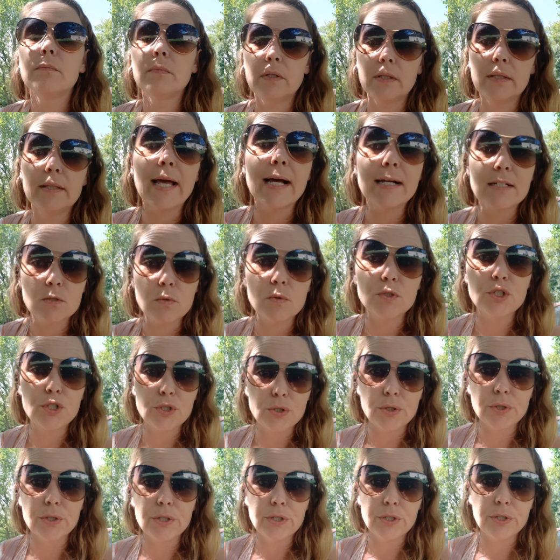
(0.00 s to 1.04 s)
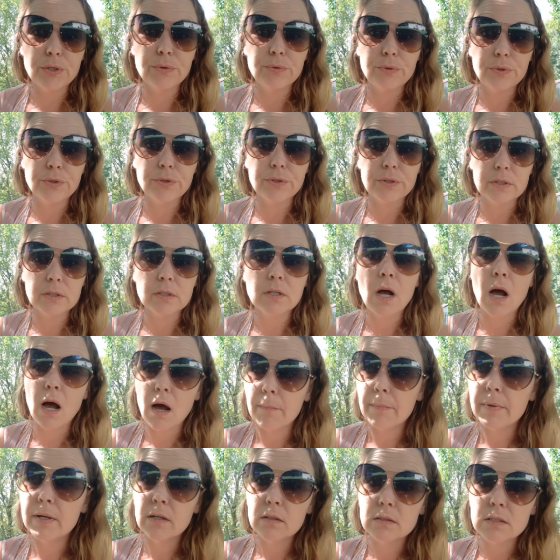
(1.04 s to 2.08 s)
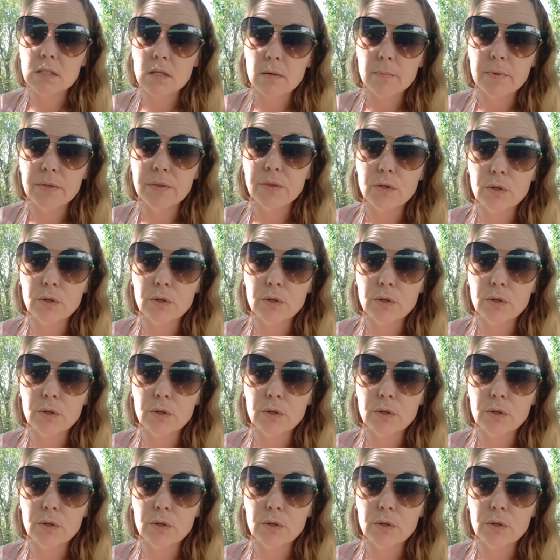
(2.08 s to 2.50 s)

That's what you're going to do. You're going to comment on someone.